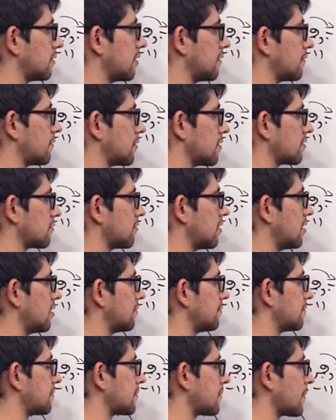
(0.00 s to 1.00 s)
difference, right?
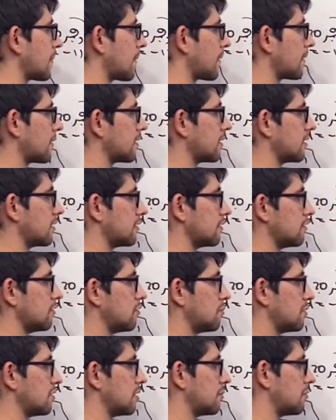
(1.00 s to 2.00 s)
You
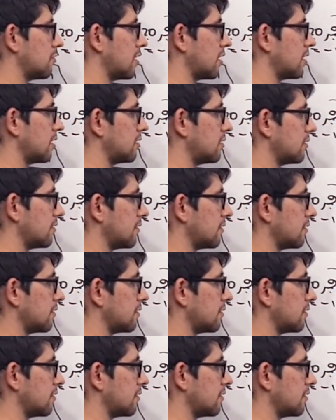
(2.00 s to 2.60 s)
open the bracket.